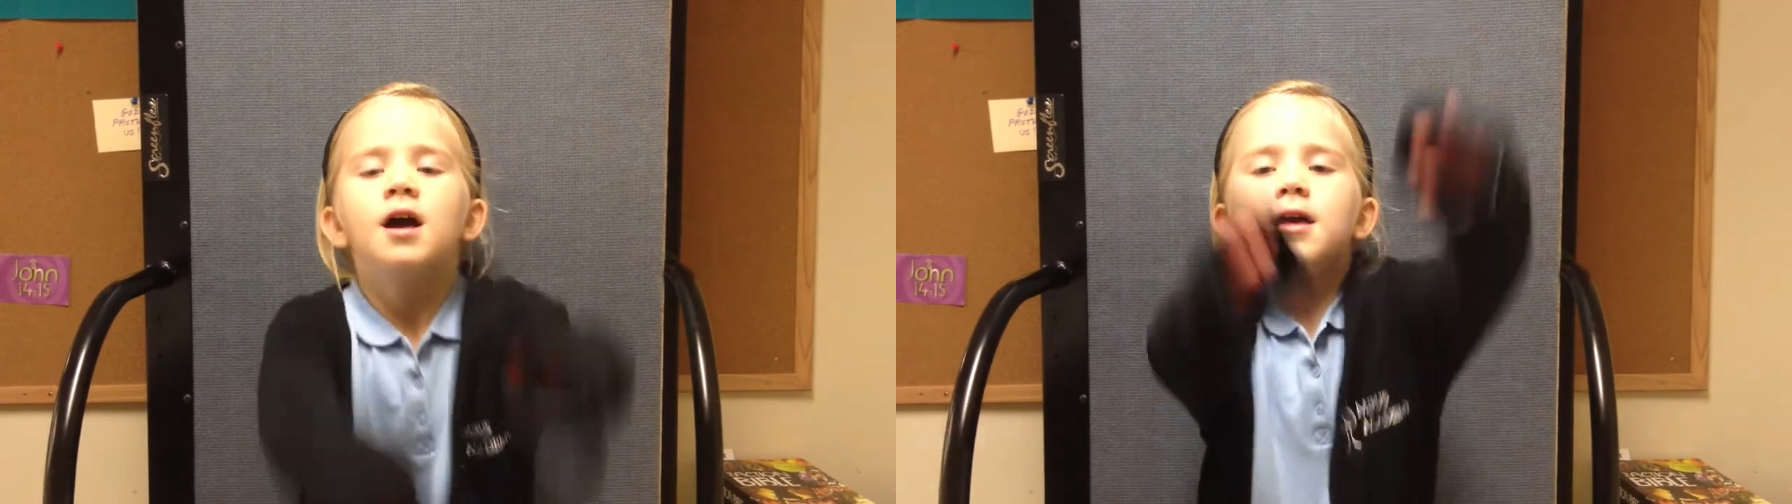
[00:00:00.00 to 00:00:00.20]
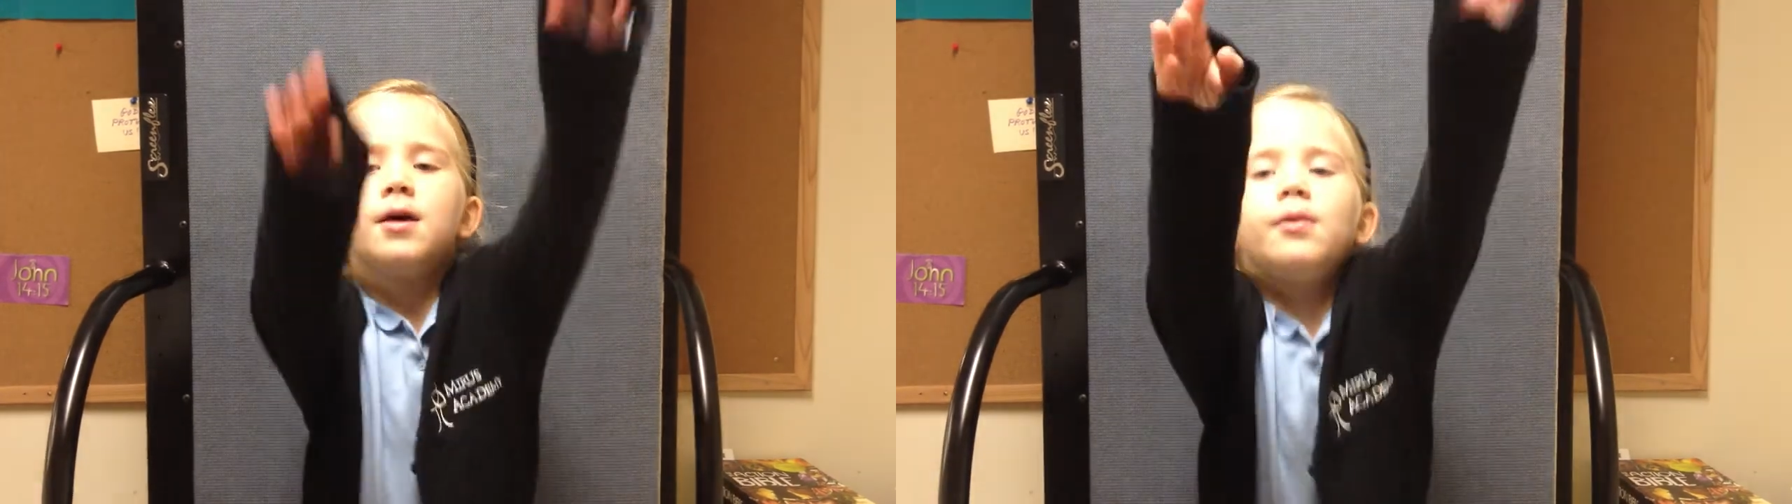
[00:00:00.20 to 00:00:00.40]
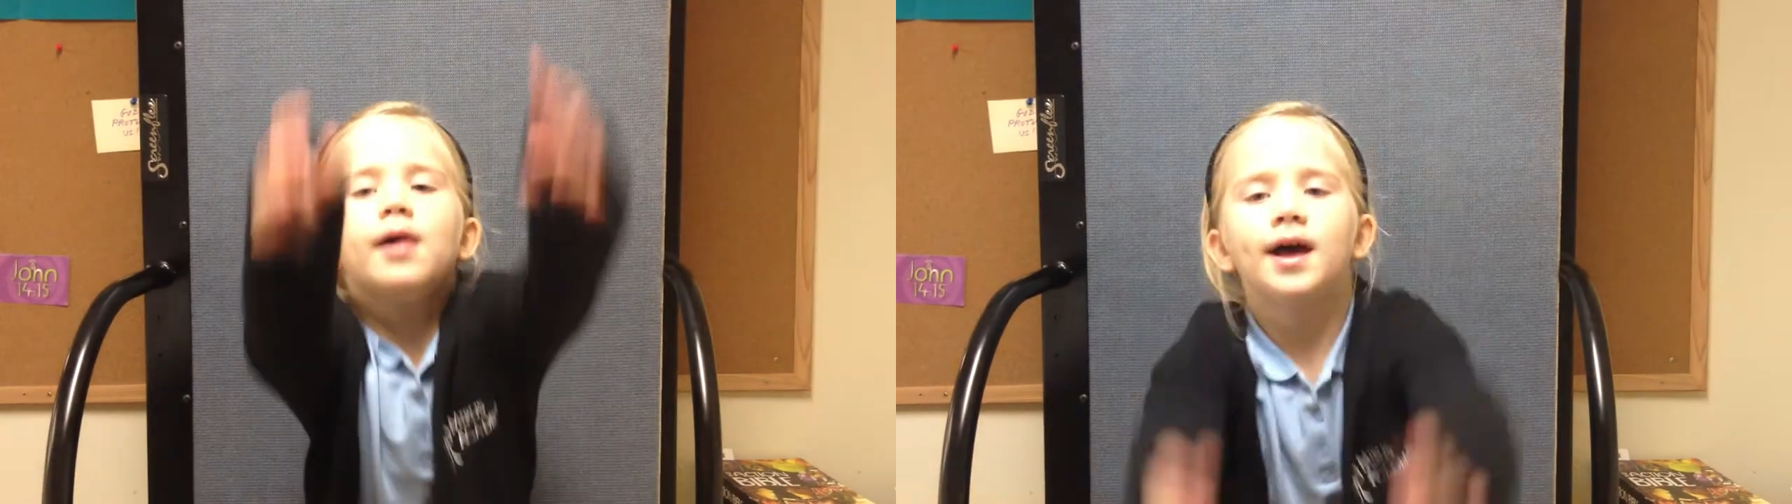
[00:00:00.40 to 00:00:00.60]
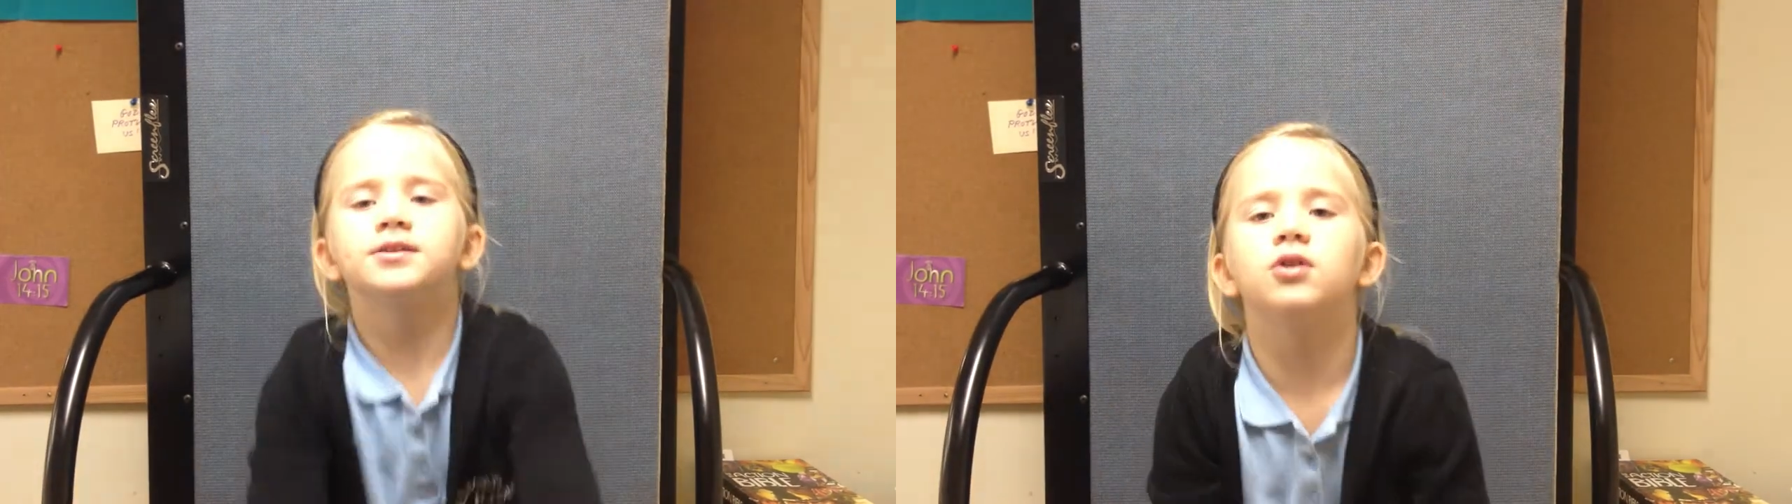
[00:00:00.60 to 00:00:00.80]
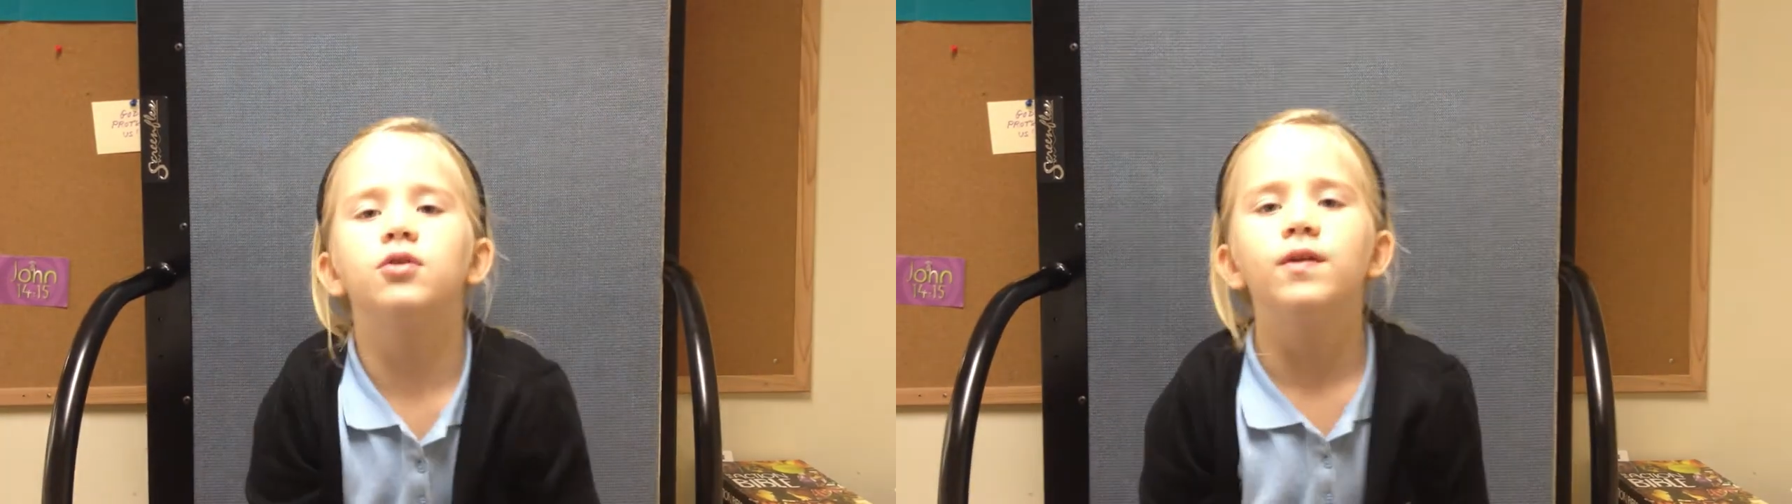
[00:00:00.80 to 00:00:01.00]
A hill
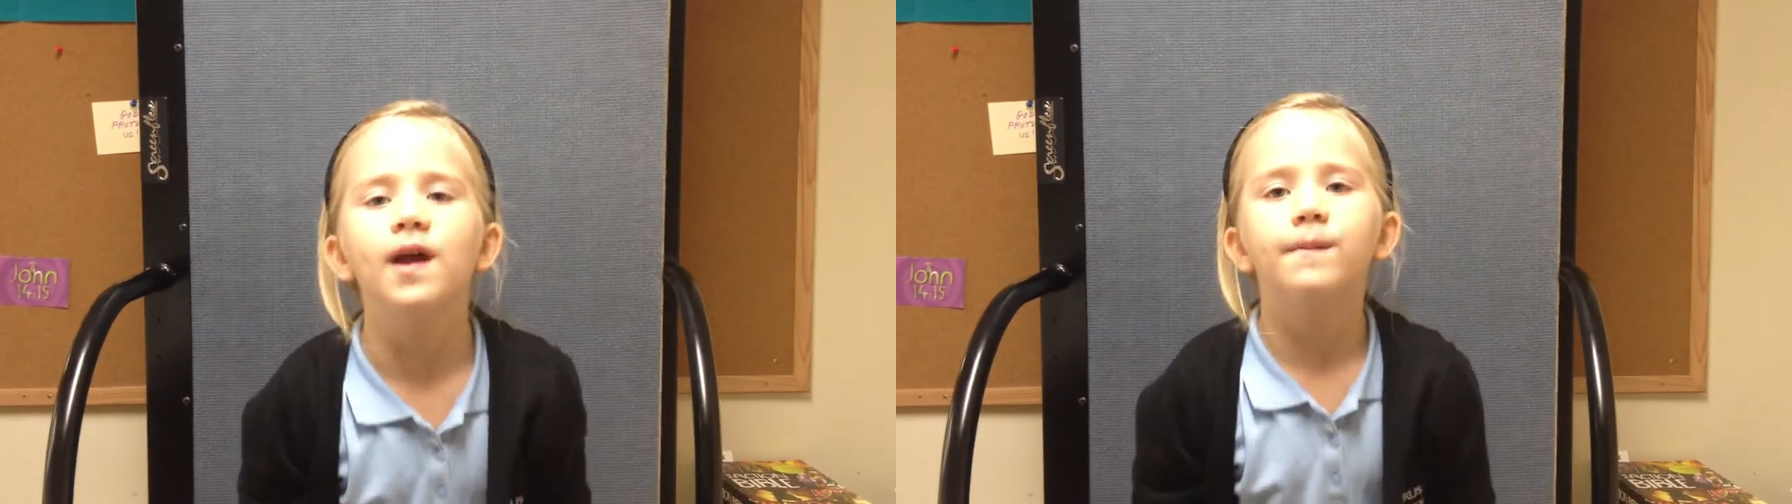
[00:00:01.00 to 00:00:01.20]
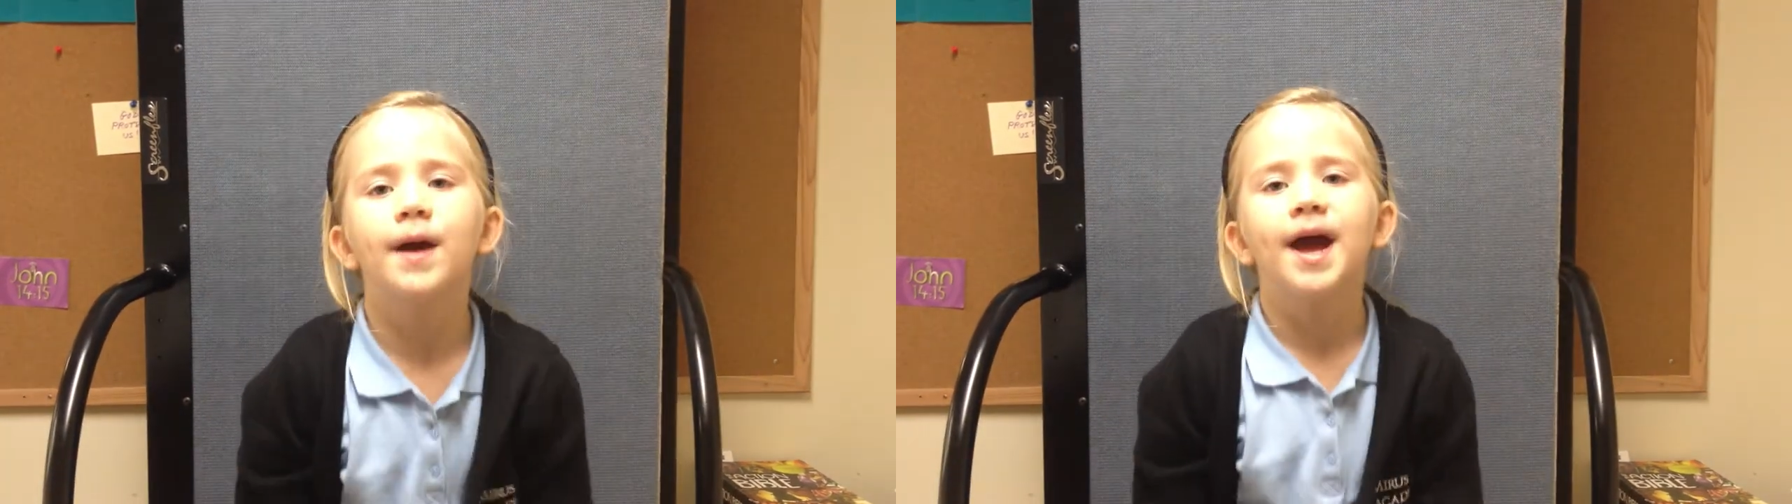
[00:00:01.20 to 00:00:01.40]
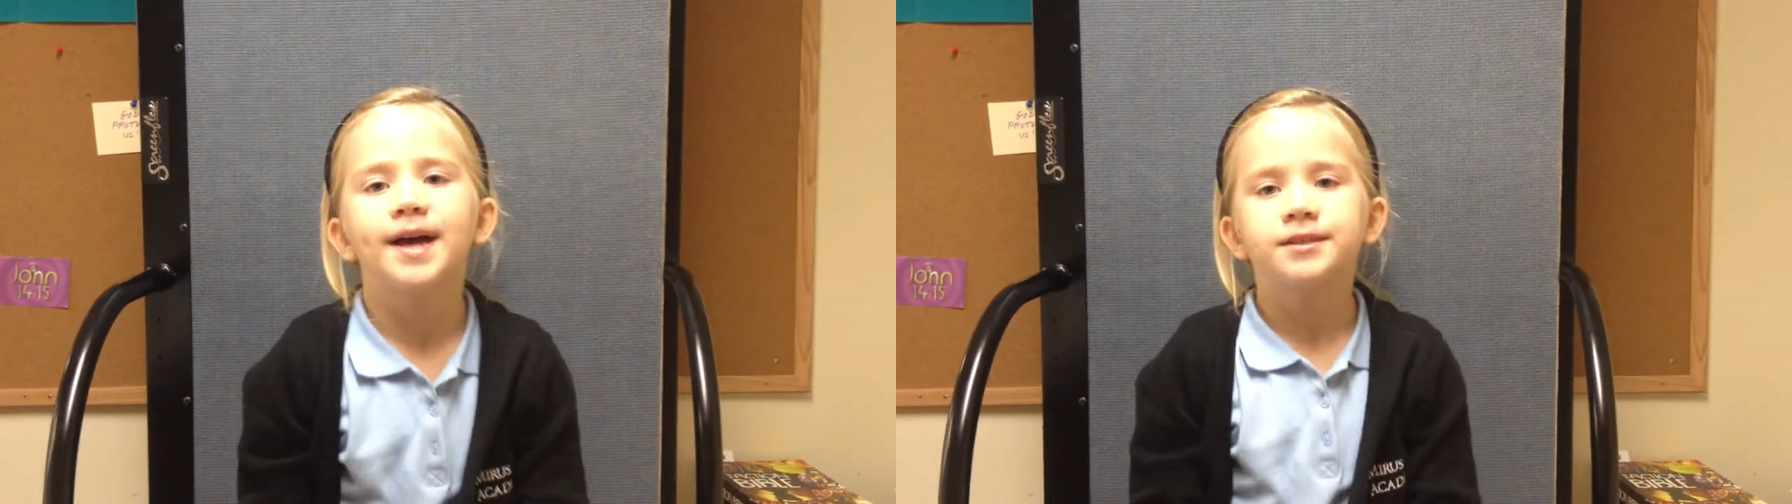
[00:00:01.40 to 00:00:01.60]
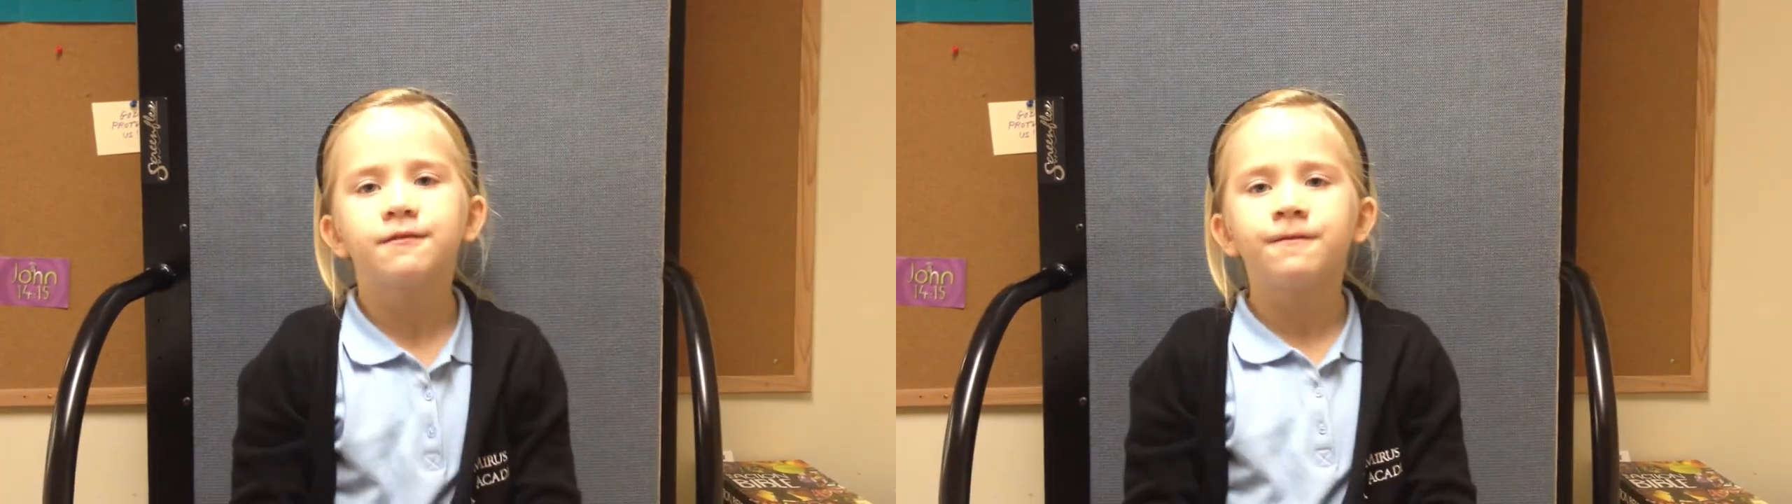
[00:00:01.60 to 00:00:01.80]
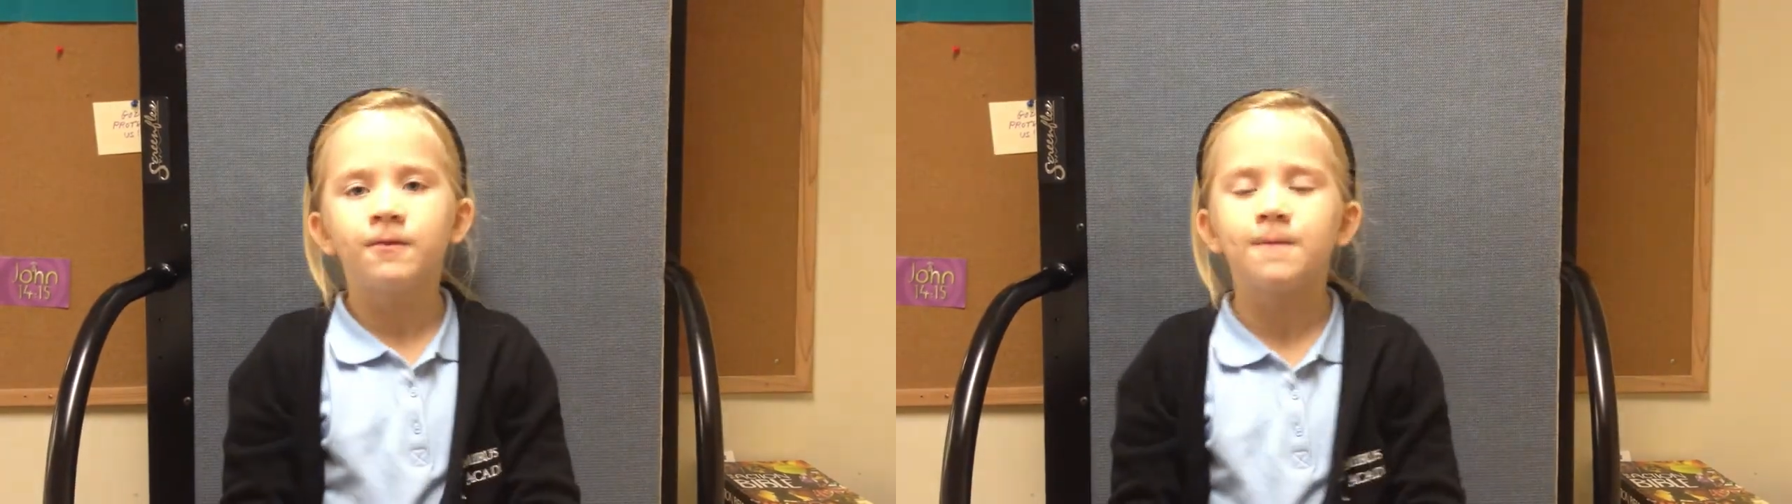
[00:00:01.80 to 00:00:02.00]
has no leg but has a
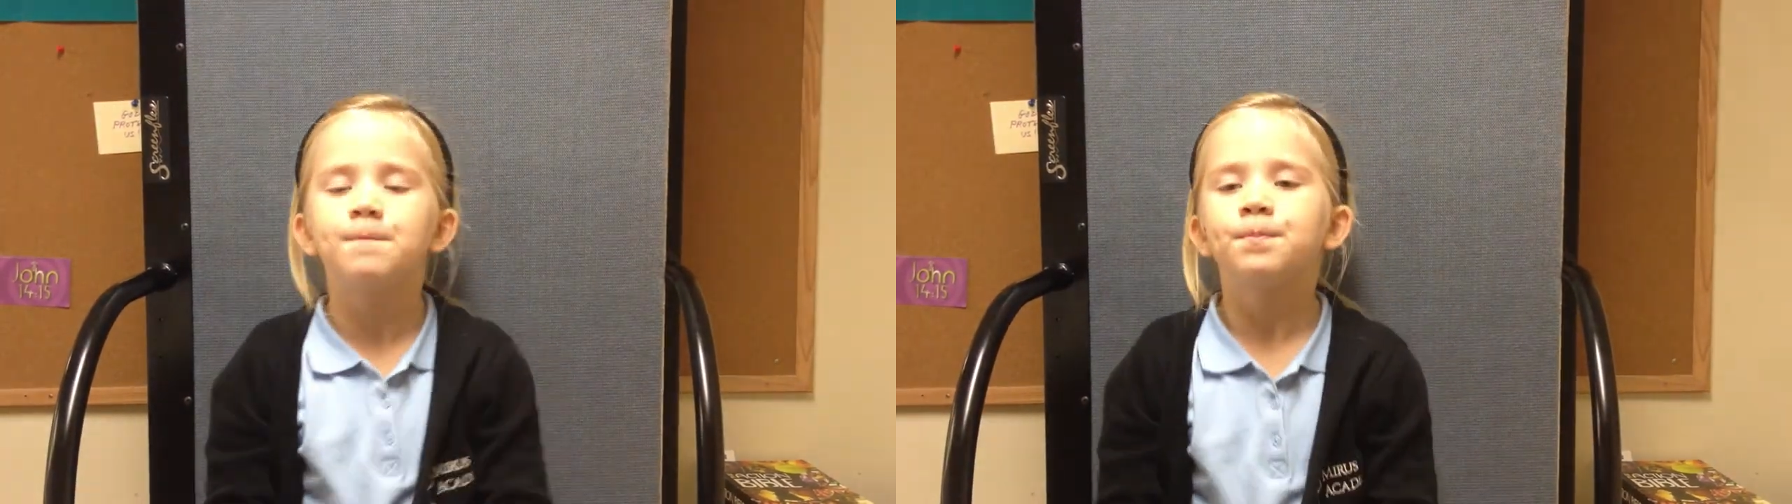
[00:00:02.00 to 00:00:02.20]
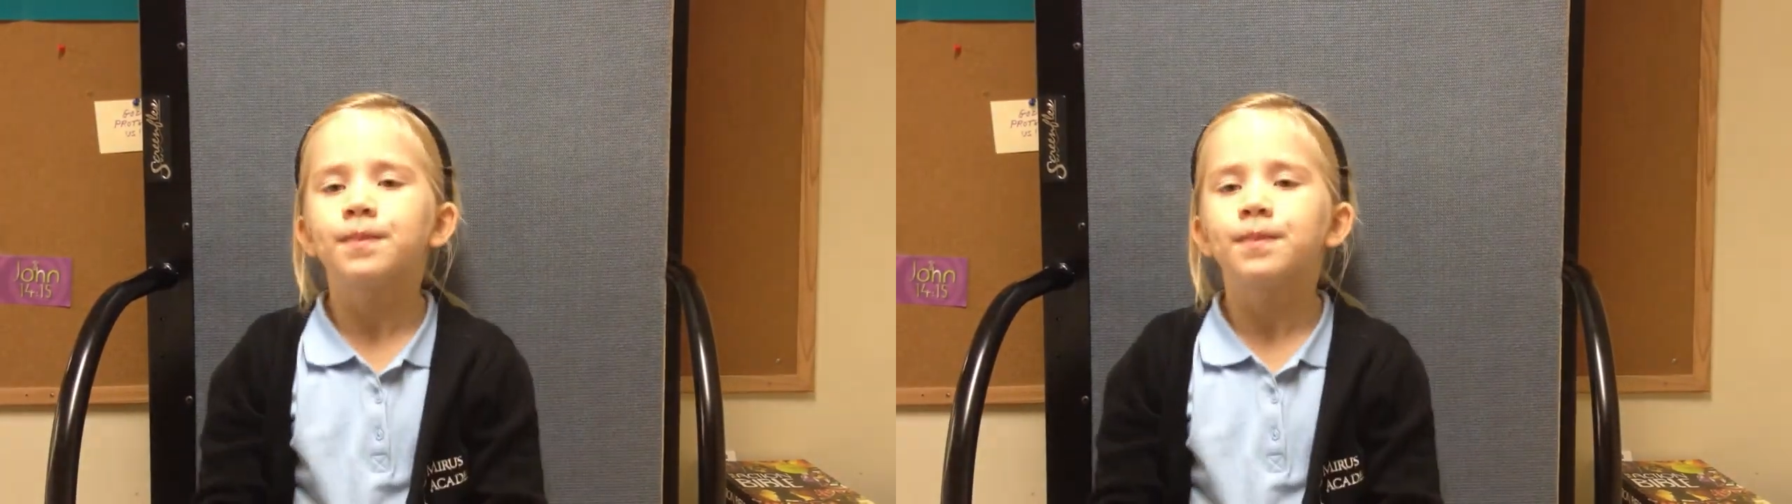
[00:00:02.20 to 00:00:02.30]
foot.